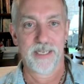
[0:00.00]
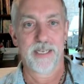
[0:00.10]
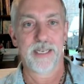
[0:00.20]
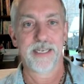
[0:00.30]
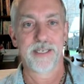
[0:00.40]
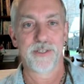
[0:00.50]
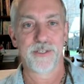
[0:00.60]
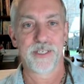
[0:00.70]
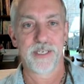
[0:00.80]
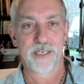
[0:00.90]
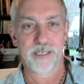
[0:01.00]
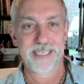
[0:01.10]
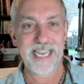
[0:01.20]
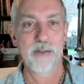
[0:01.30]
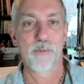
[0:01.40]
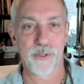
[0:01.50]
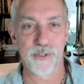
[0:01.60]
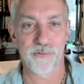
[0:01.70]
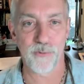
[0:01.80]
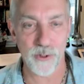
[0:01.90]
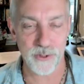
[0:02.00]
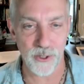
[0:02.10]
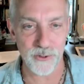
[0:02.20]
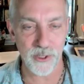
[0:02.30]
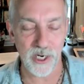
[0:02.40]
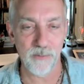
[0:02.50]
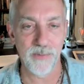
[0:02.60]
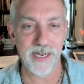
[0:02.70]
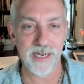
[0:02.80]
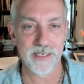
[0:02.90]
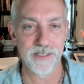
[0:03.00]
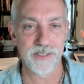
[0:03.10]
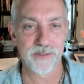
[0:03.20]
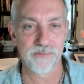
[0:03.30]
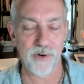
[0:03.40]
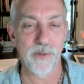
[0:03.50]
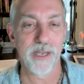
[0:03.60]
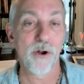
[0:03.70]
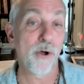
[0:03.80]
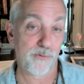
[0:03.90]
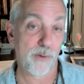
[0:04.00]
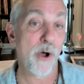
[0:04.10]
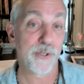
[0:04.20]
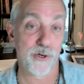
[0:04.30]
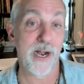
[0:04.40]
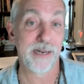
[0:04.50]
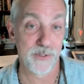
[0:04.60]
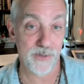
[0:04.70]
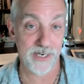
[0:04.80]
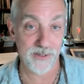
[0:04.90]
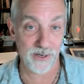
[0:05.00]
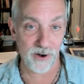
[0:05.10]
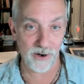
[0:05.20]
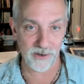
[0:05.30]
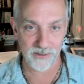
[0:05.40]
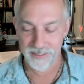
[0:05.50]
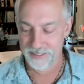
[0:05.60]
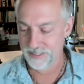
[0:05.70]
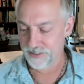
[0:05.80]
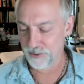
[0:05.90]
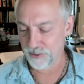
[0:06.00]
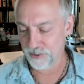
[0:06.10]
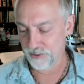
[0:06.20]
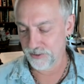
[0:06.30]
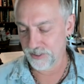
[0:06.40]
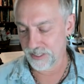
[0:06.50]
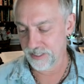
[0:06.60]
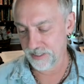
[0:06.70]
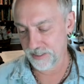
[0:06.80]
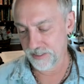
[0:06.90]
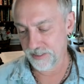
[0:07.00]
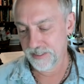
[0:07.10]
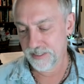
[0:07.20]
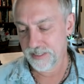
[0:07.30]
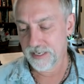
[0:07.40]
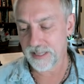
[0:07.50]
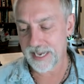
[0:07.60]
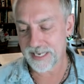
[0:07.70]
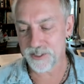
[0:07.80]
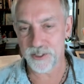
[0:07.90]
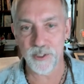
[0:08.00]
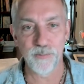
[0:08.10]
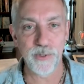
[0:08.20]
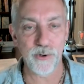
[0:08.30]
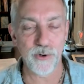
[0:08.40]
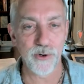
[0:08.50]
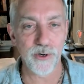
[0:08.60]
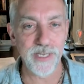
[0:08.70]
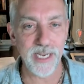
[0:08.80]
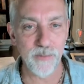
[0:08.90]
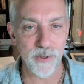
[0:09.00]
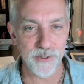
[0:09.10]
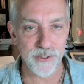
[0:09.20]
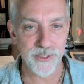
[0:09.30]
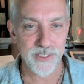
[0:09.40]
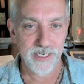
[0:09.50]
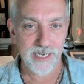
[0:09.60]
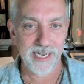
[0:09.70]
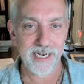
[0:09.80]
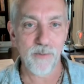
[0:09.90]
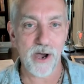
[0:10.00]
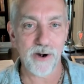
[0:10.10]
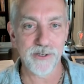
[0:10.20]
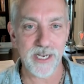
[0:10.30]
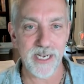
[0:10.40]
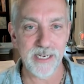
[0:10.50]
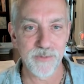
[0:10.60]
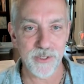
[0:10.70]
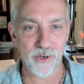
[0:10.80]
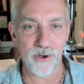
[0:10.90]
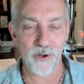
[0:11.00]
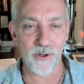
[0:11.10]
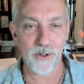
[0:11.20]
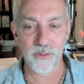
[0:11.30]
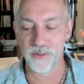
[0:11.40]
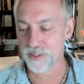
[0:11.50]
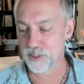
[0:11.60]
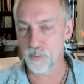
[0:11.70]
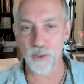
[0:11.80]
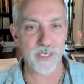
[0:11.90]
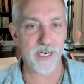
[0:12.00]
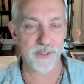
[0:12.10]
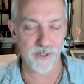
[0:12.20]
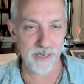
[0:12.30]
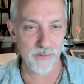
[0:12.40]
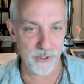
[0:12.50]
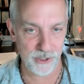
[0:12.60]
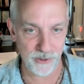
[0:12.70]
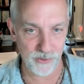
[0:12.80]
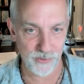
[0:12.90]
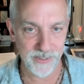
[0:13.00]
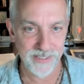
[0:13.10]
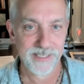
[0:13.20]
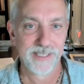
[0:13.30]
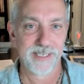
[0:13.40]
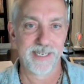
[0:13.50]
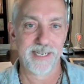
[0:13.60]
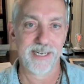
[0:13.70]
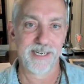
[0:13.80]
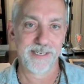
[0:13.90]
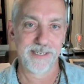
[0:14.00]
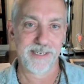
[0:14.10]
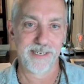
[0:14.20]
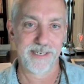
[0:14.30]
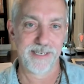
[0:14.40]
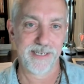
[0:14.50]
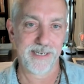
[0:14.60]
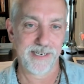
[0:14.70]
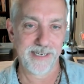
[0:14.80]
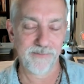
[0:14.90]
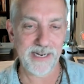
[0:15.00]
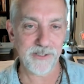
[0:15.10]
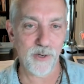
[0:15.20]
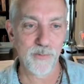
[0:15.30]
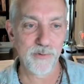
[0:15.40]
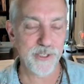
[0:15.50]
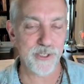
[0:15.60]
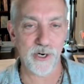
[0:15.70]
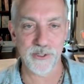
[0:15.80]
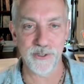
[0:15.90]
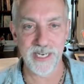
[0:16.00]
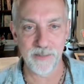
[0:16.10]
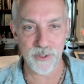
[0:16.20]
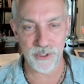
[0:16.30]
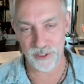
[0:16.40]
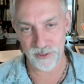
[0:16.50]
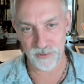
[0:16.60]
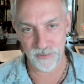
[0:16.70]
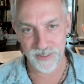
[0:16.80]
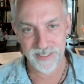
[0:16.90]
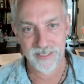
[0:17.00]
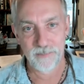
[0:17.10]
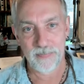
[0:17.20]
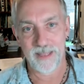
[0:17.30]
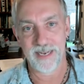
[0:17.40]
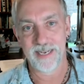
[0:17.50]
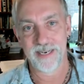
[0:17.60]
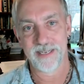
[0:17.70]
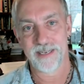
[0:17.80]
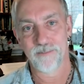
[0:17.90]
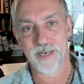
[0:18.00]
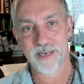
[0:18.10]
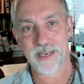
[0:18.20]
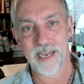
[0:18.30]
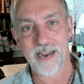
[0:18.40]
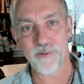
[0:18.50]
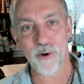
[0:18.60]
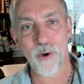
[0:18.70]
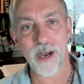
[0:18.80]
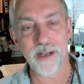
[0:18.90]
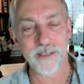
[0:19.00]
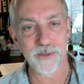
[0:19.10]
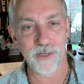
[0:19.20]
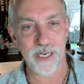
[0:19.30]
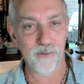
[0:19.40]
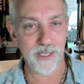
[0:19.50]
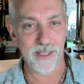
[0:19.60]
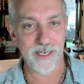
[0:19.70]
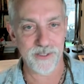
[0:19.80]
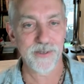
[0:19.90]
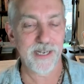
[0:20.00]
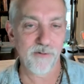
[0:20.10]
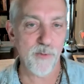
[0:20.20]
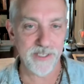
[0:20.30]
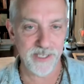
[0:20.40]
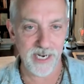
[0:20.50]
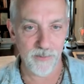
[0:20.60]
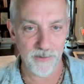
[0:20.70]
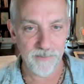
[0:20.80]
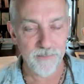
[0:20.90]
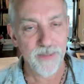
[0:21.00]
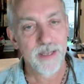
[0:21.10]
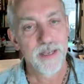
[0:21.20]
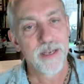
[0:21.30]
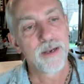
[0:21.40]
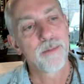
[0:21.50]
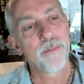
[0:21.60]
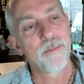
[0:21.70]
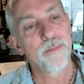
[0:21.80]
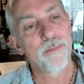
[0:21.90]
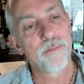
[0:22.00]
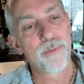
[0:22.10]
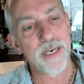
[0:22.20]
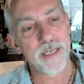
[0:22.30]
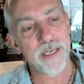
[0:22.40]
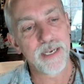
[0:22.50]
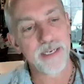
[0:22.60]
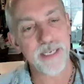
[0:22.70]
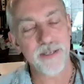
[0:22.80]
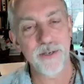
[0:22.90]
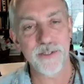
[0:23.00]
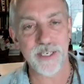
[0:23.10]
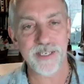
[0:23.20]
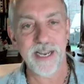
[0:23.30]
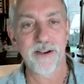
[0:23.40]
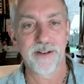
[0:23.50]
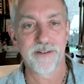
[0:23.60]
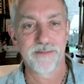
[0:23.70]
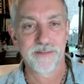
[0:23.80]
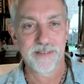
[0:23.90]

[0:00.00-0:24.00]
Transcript: is gamers, of course, also come as from in all from all stripes, right? There are your uh, classic computer nerd gamers, and in modern times, all the sports guys are gamers too, and uh, uh, and in fact, all movie stars are gamers too, and but after a while, you kind of realize, oh yeah, everybody's a gamer, but until you sit down and